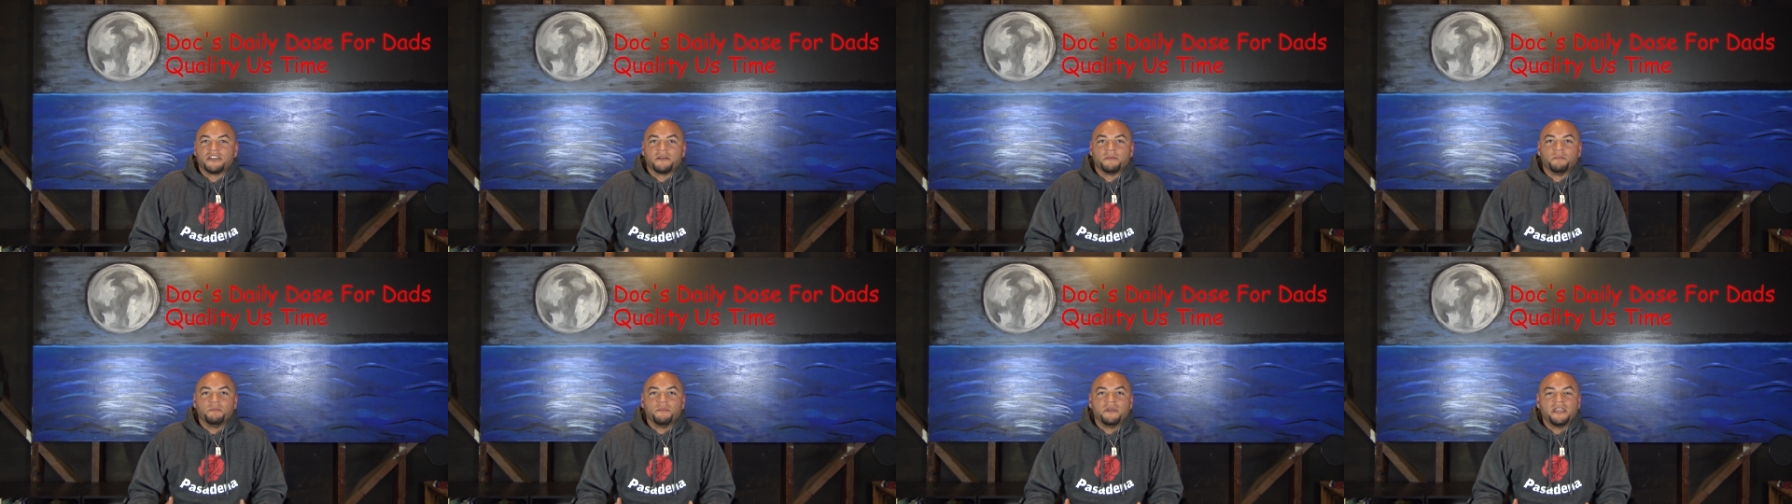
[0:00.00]

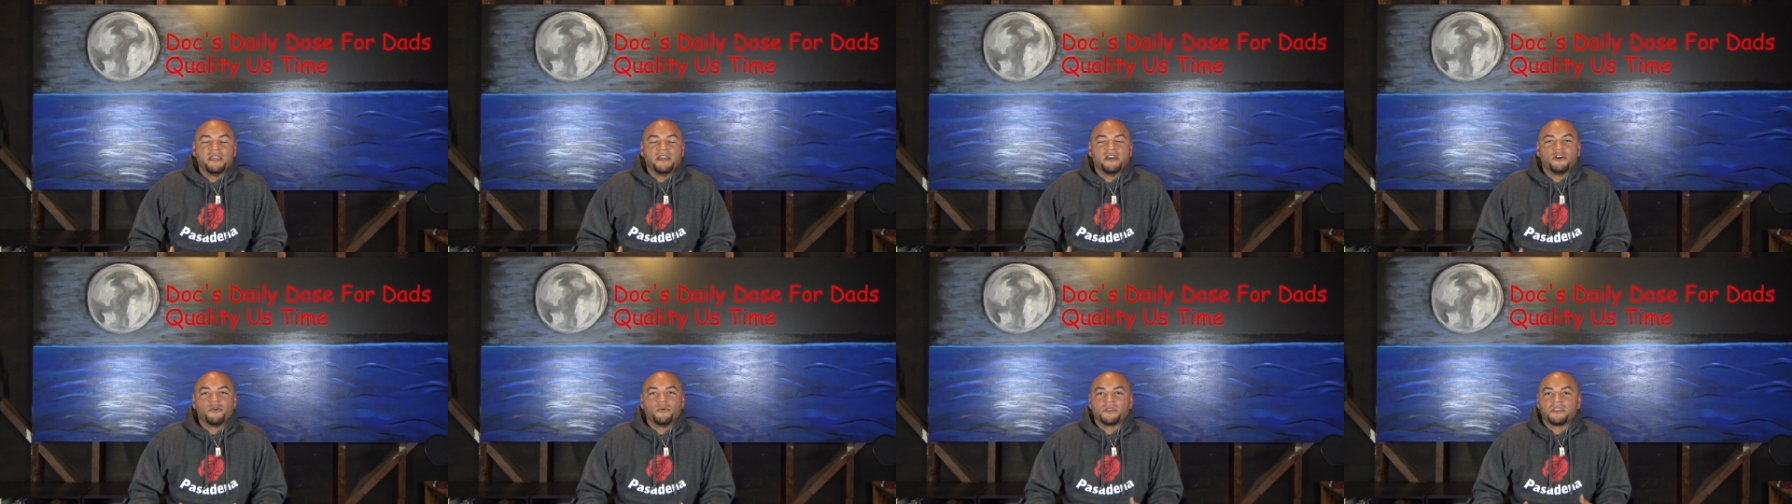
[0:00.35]
good
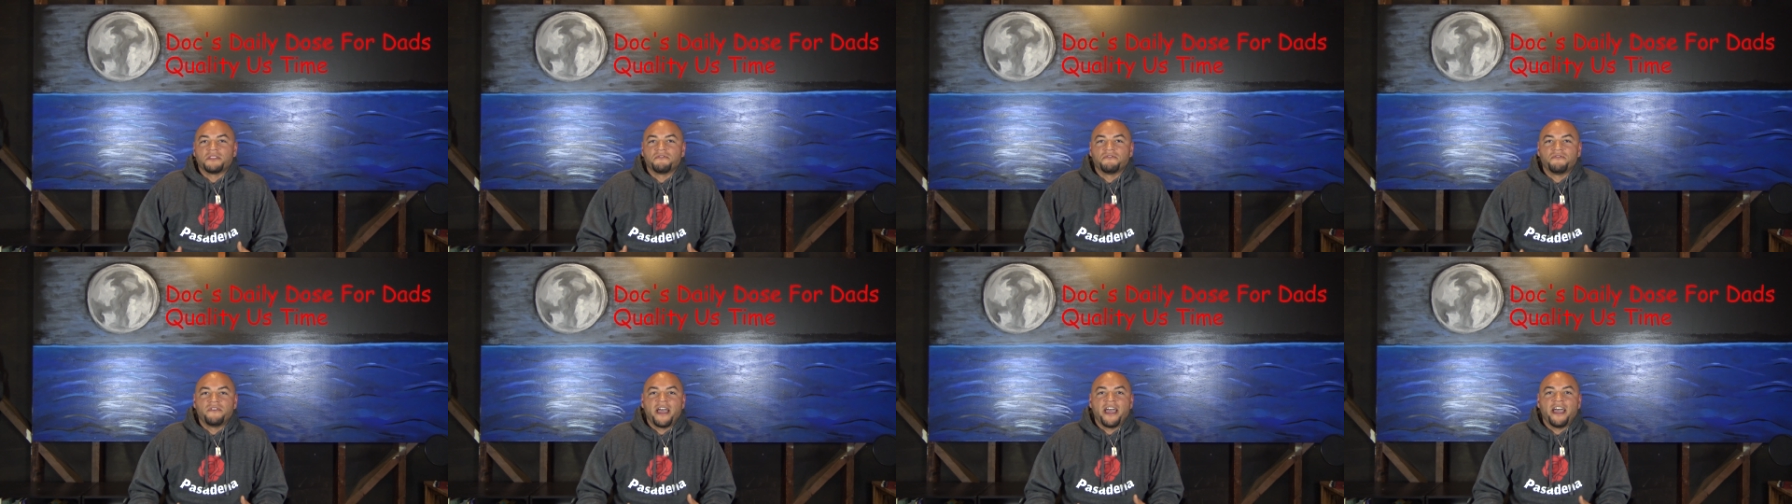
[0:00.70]
meal with
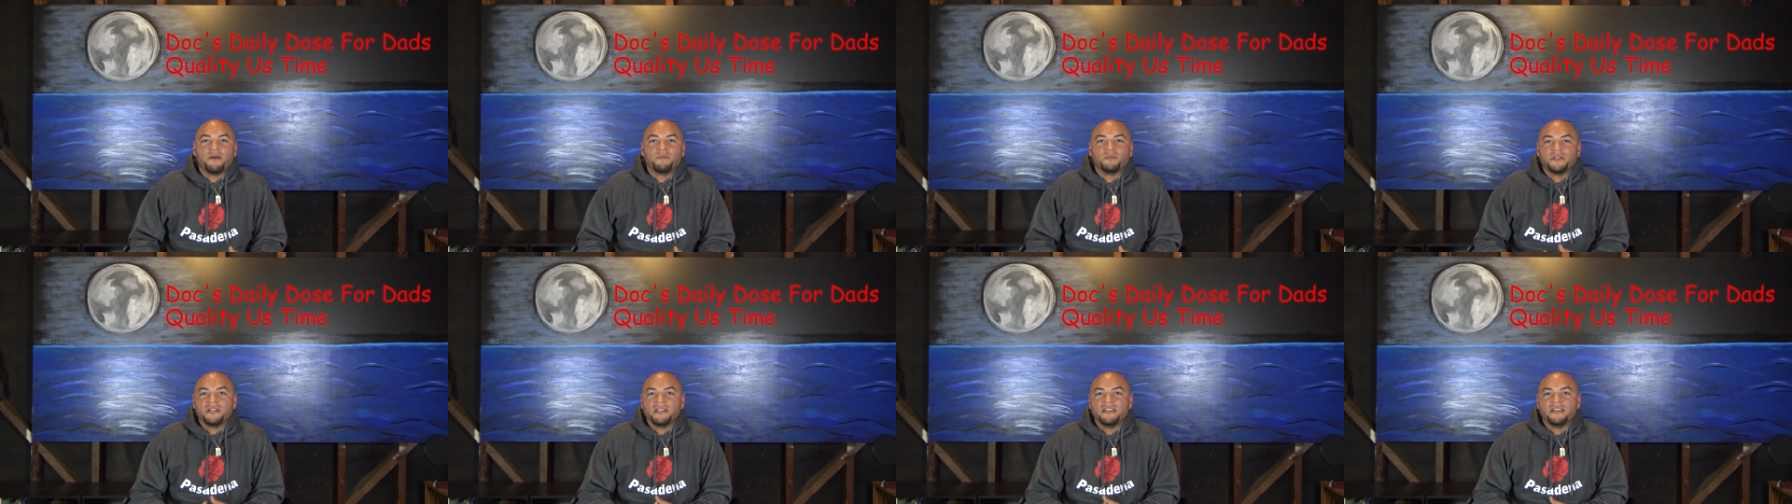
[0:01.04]
the
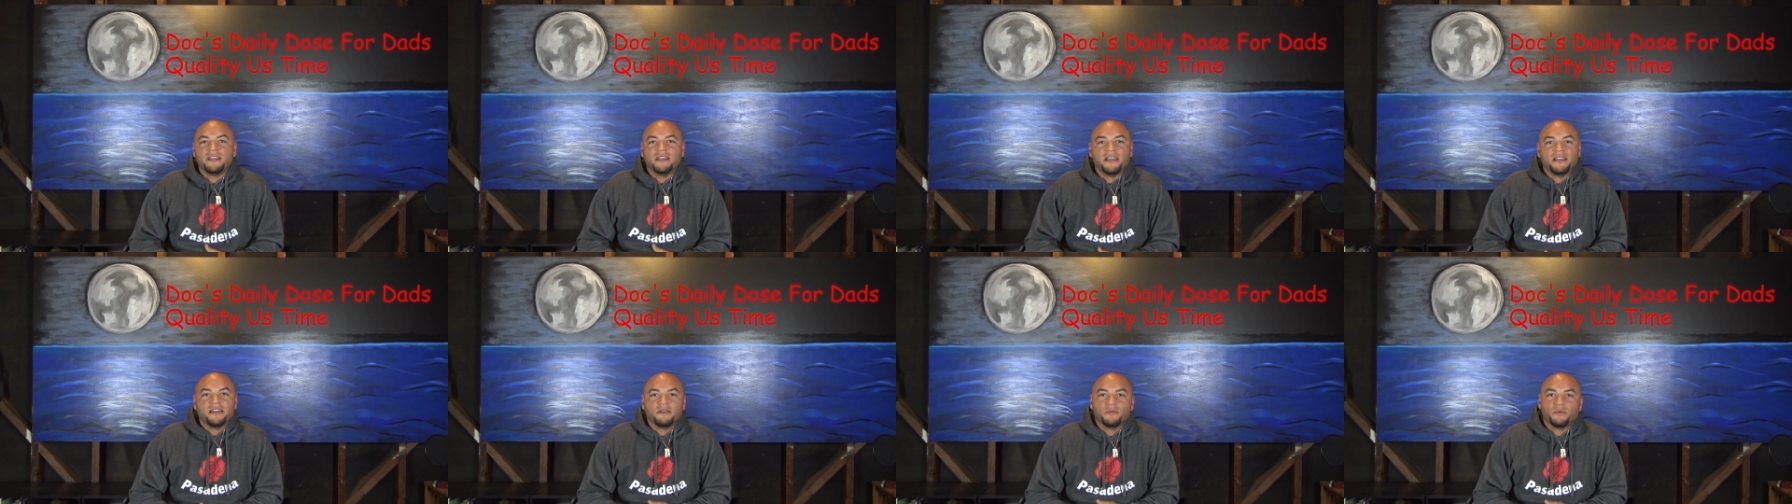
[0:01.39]
family
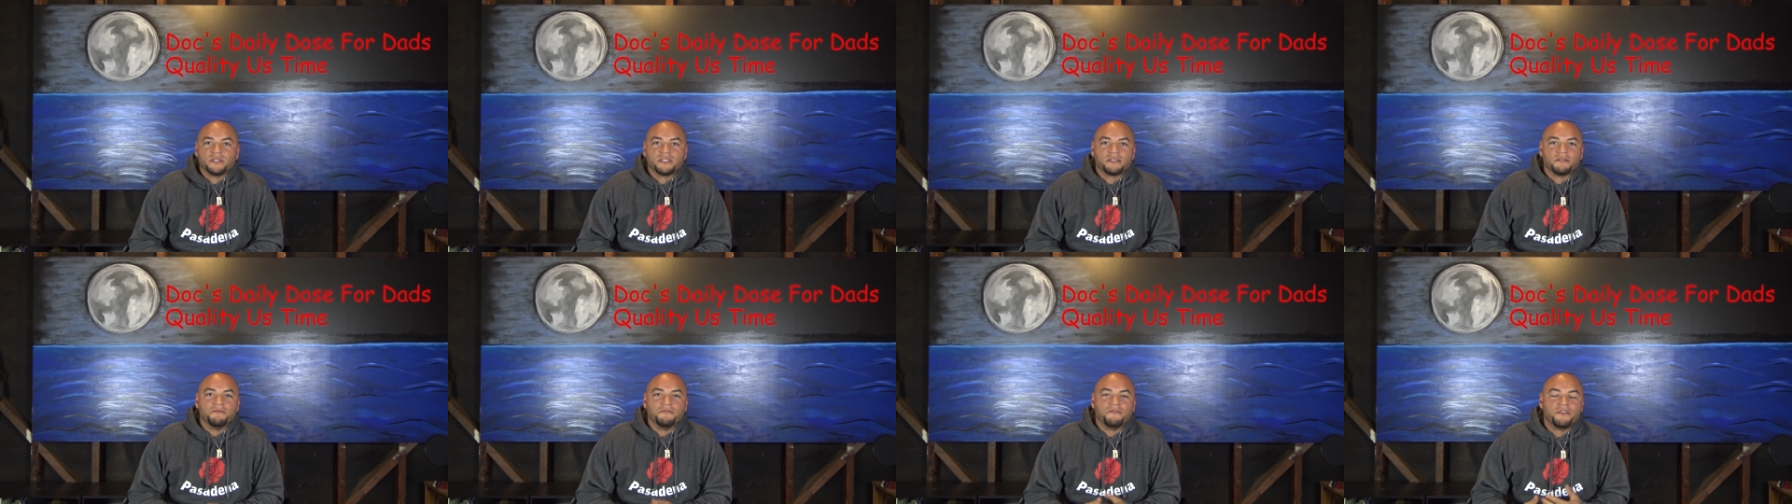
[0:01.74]
and ended
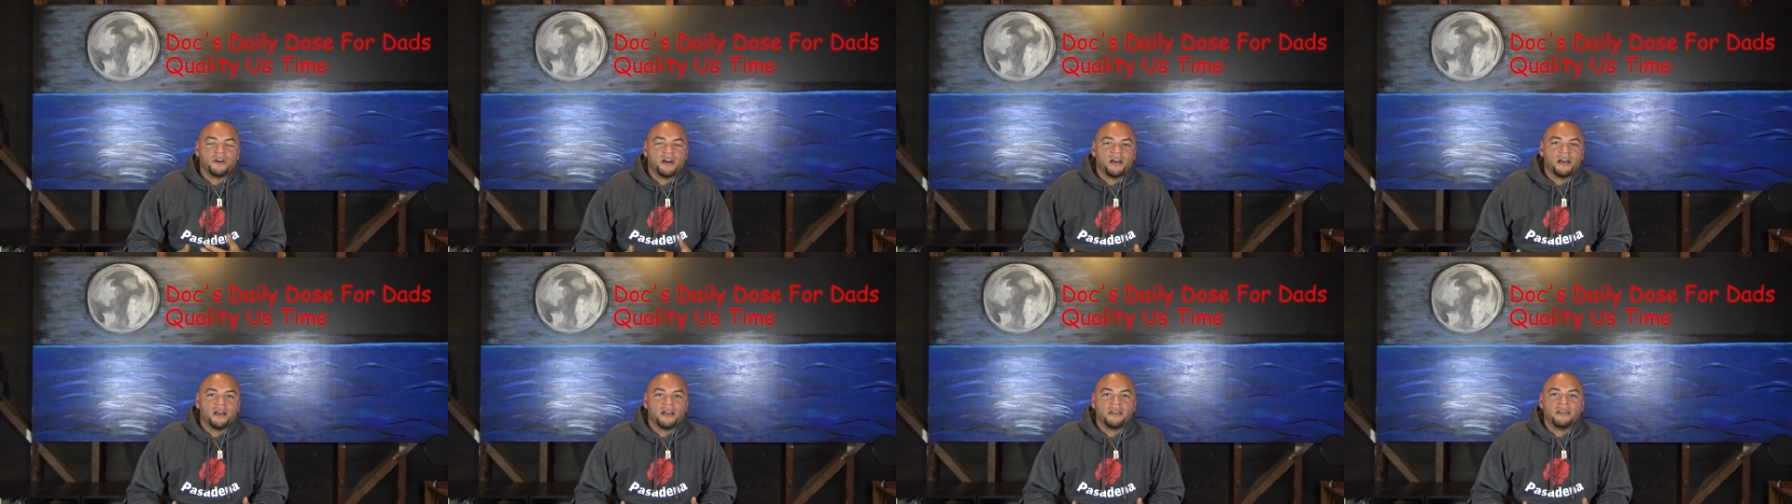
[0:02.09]
with some
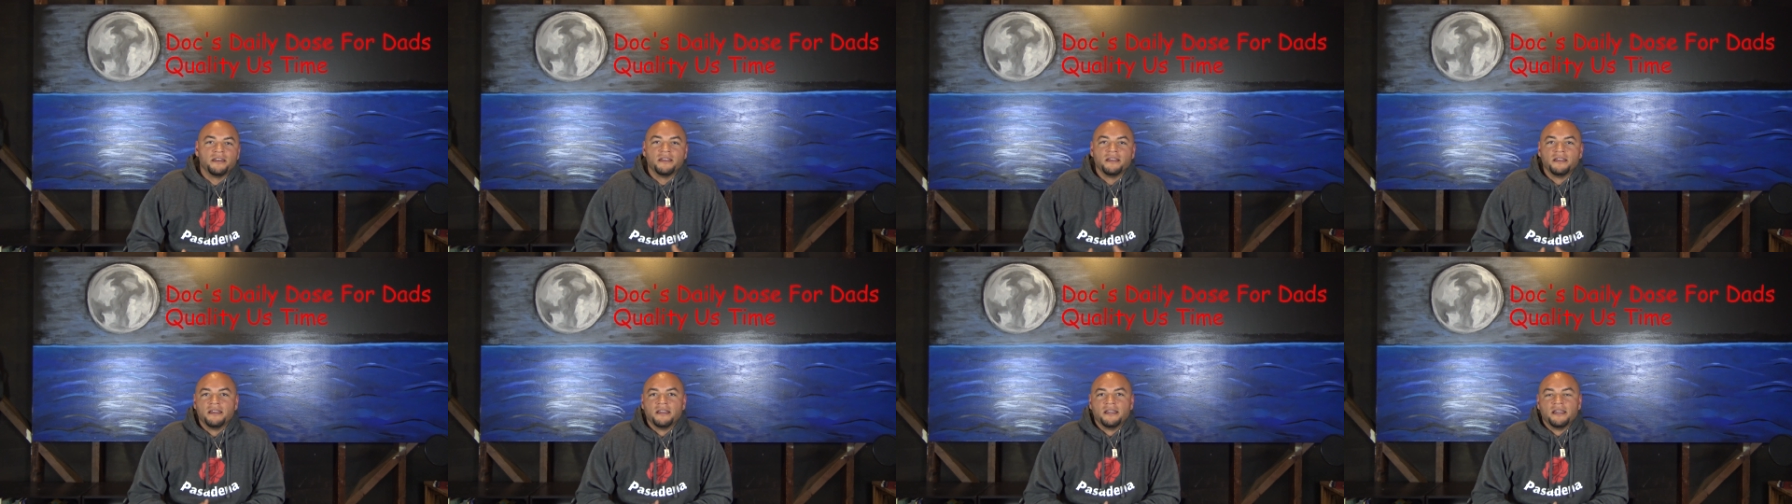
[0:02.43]
fun.